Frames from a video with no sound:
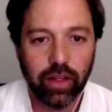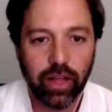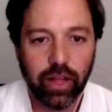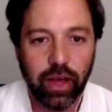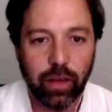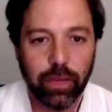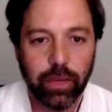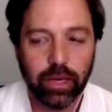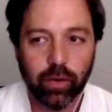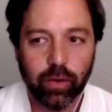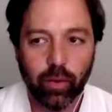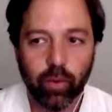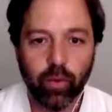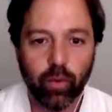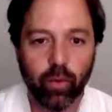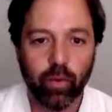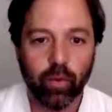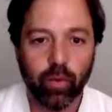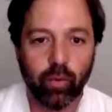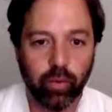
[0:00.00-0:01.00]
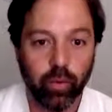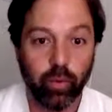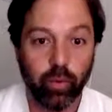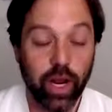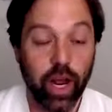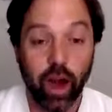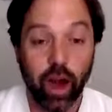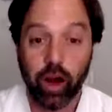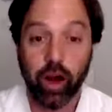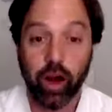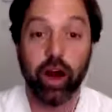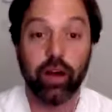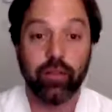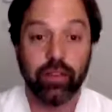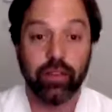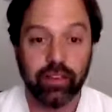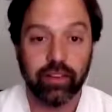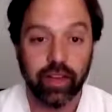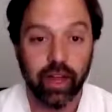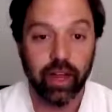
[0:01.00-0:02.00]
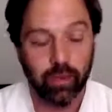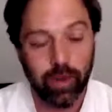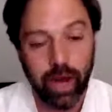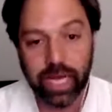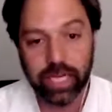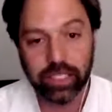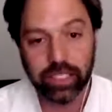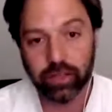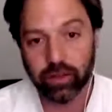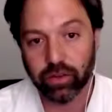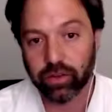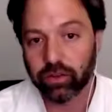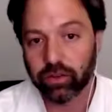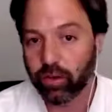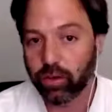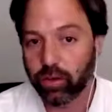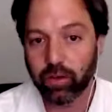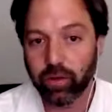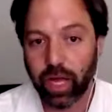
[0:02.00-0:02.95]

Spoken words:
I mean, we are obviously irrational too.